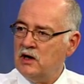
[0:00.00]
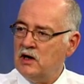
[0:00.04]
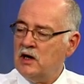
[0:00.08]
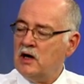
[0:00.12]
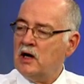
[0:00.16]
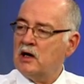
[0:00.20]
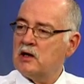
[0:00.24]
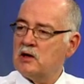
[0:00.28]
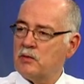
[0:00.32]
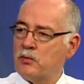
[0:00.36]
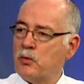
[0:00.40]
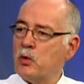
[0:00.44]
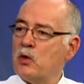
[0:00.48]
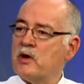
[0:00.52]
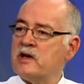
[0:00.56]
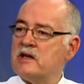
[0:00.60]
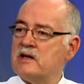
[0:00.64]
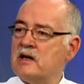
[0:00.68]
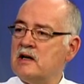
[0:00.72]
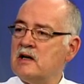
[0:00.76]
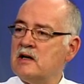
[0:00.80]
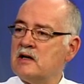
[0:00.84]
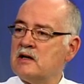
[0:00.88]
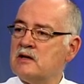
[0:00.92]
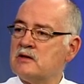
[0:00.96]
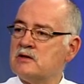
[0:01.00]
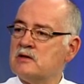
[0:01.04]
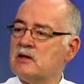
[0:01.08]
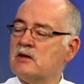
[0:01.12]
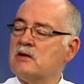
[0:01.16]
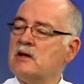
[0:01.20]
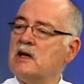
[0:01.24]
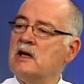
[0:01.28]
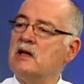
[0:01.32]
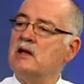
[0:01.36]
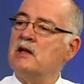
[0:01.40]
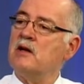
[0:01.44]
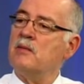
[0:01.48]
Okay. And the point is
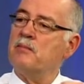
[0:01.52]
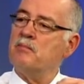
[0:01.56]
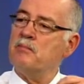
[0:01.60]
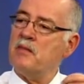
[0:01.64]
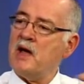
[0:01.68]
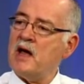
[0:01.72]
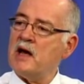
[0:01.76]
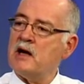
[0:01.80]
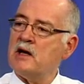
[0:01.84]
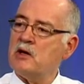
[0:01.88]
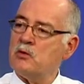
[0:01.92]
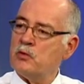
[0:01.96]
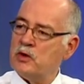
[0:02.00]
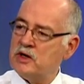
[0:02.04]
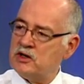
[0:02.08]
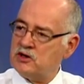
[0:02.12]
that in the main,